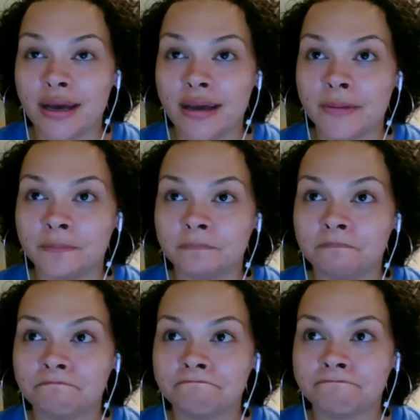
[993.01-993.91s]
um,
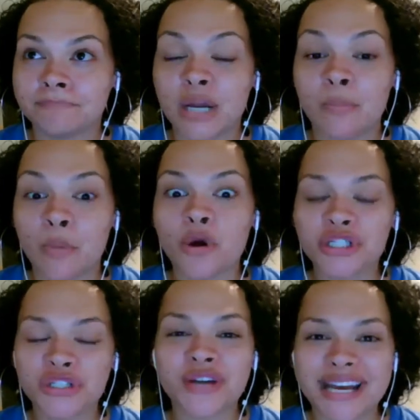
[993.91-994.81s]
more
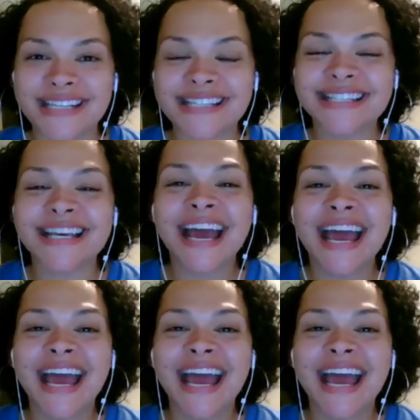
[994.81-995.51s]
stress